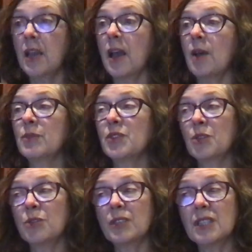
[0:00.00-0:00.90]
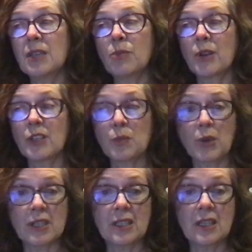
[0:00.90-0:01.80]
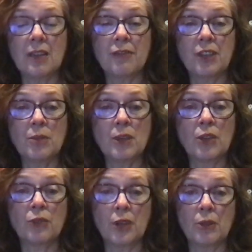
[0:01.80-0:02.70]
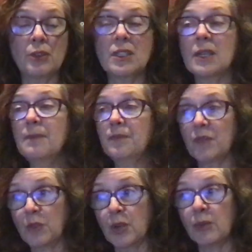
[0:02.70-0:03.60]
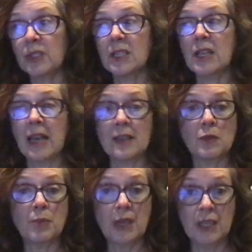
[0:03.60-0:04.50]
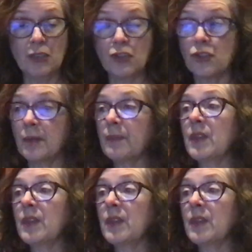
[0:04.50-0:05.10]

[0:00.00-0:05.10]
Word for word: Um, so you see, we're expressing fundamental frequency frequency as pitch.